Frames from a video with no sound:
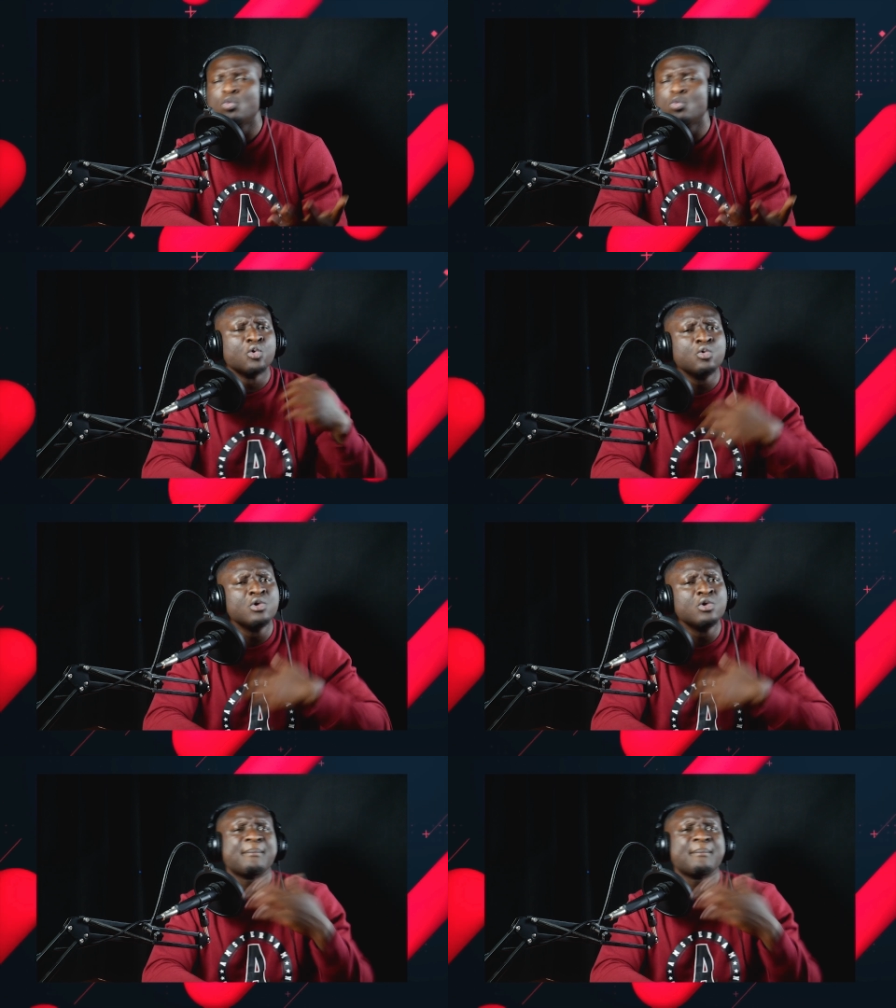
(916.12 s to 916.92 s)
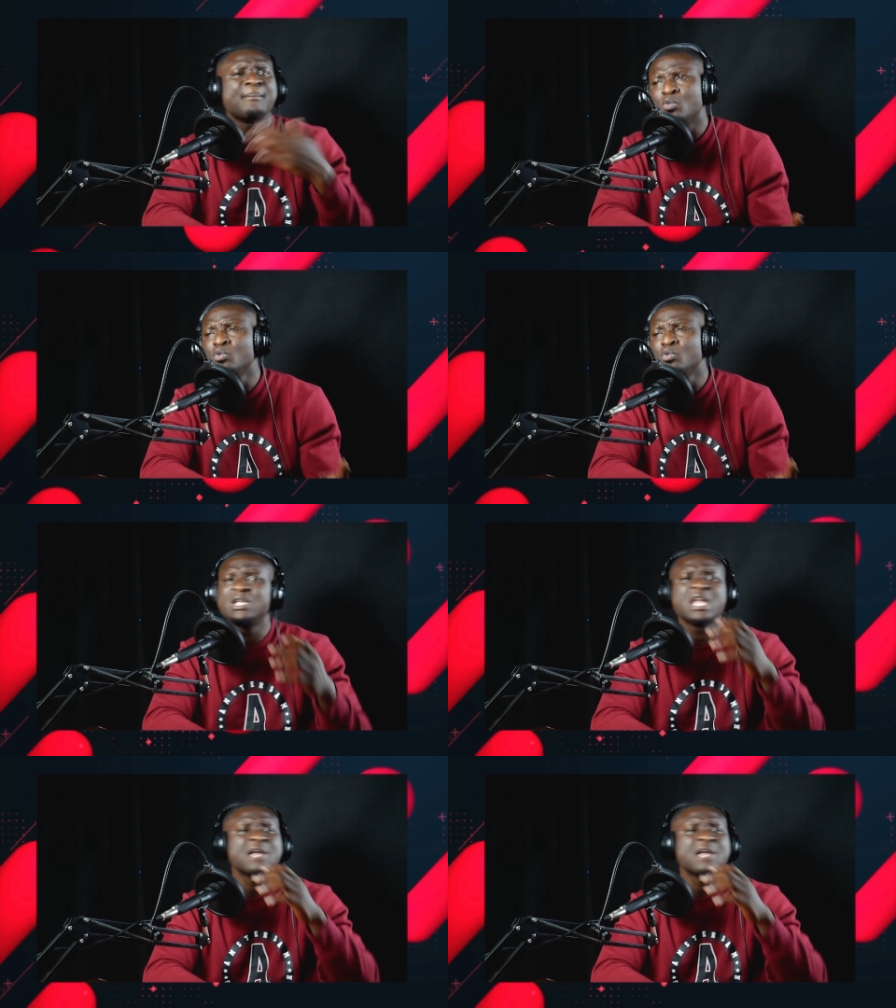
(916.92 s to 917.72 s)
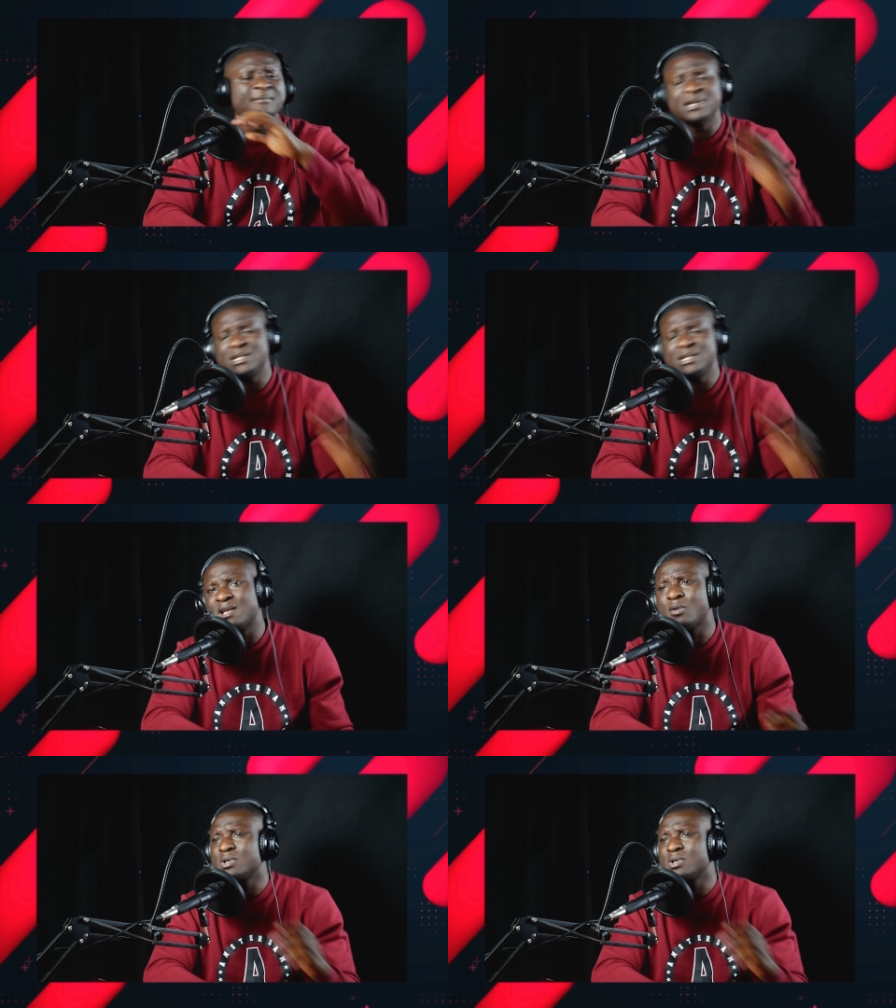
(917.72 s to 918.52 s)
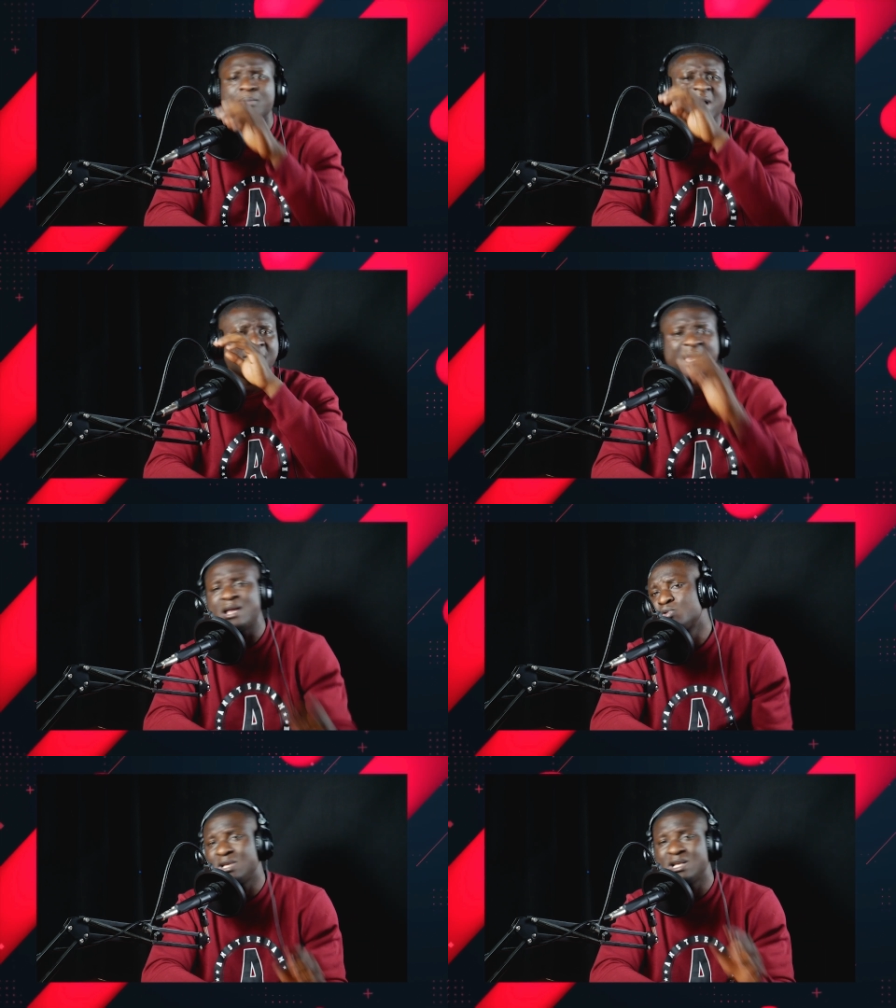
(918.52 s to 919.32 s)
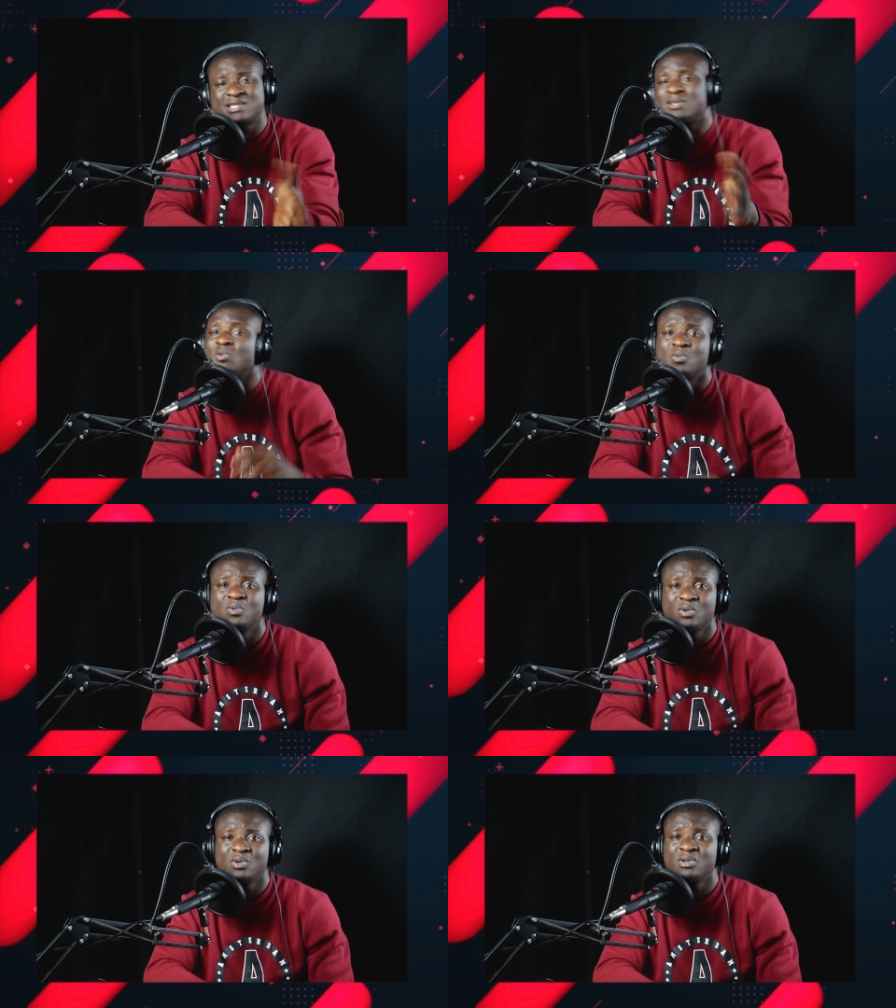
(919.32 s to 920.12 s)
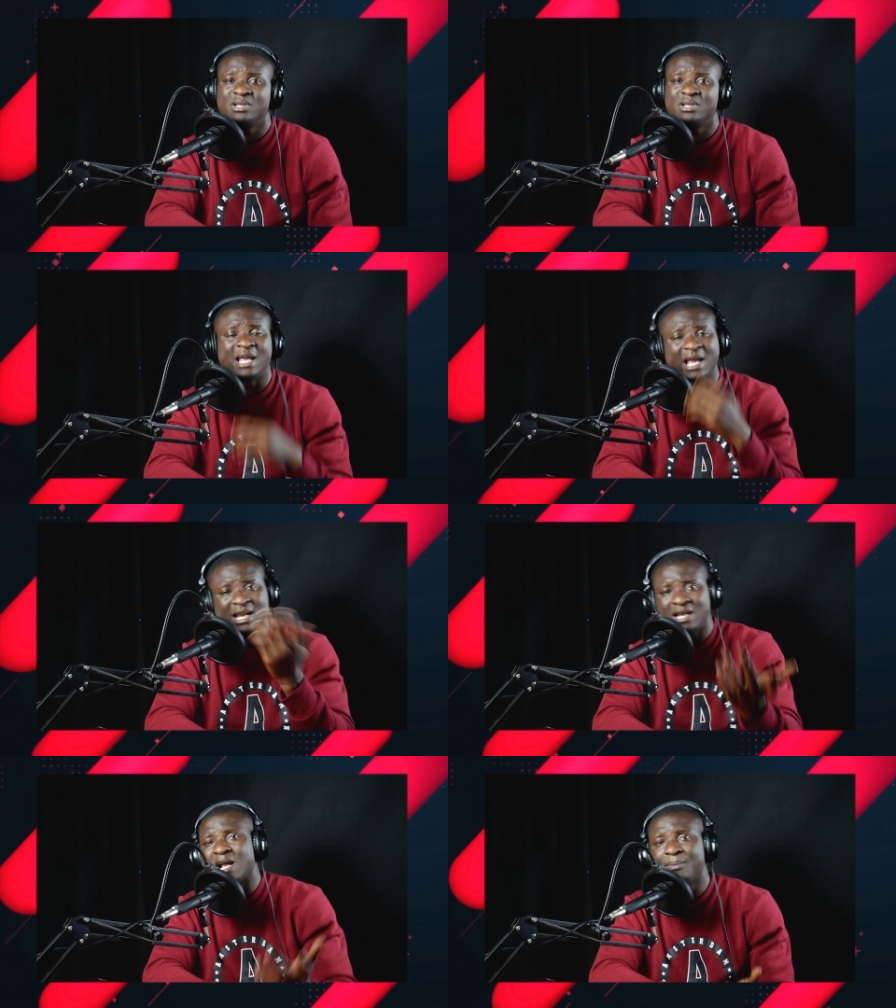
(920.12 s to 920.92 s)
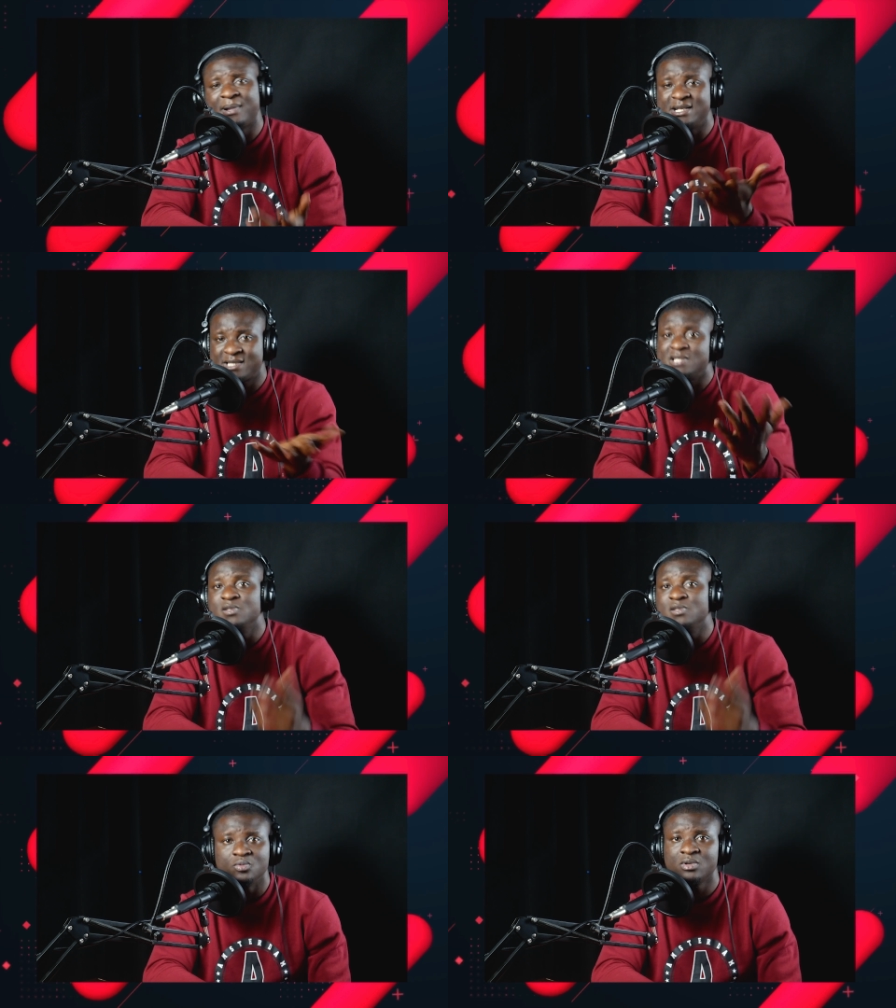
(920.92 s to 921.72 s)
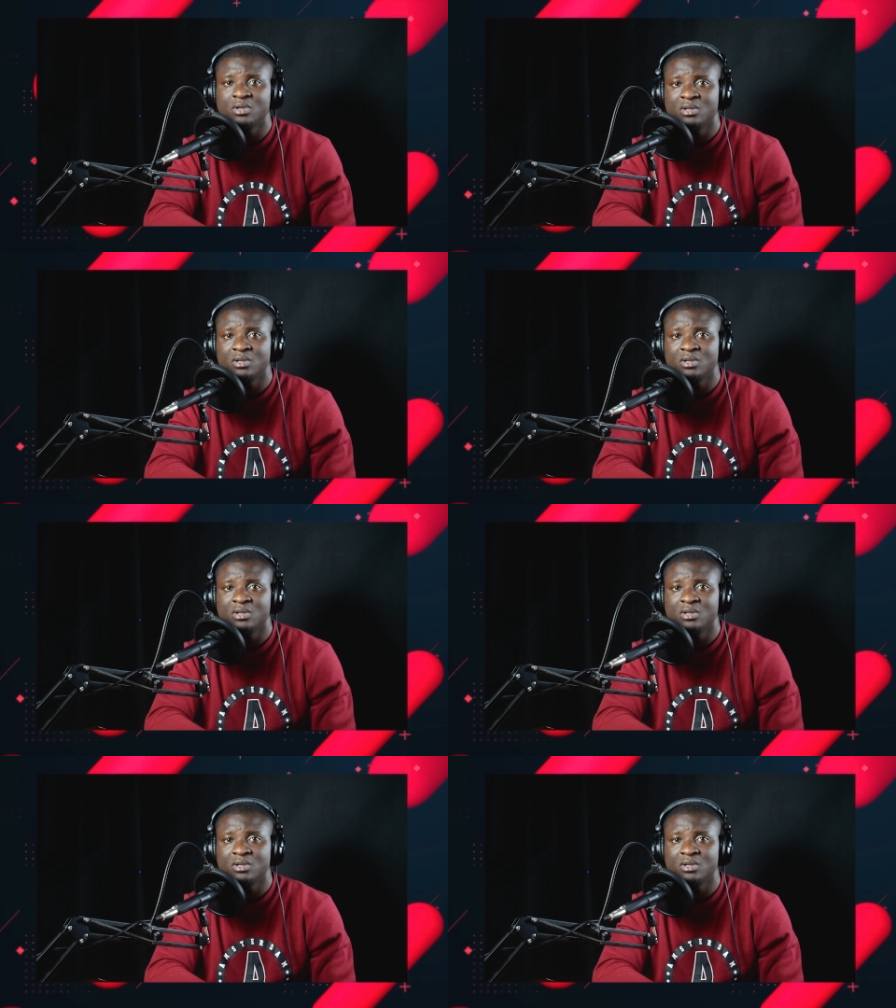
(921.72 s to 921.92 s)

O do hu na man you gave everything I was about be yan so yes still they ended up hurting you.